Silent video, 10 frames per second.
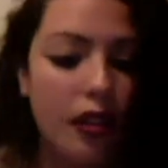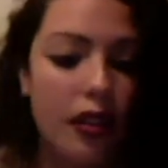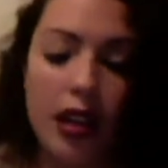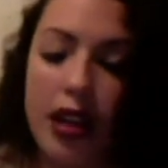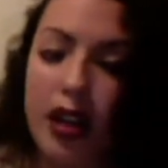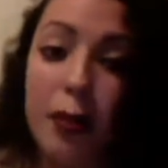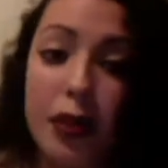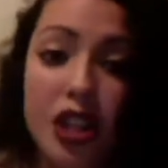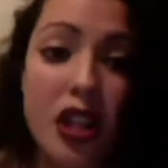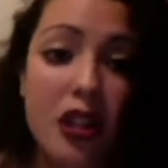And
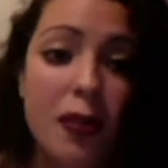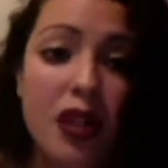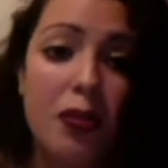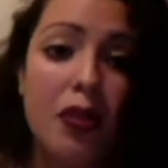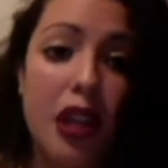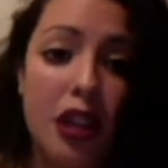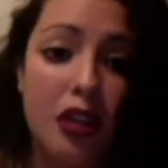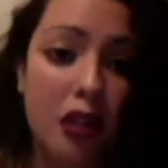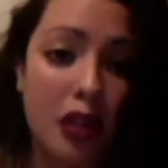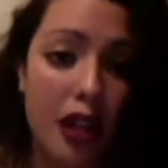appreciate the people in
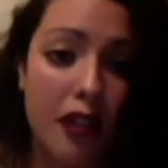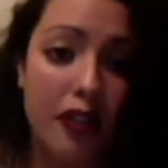your life.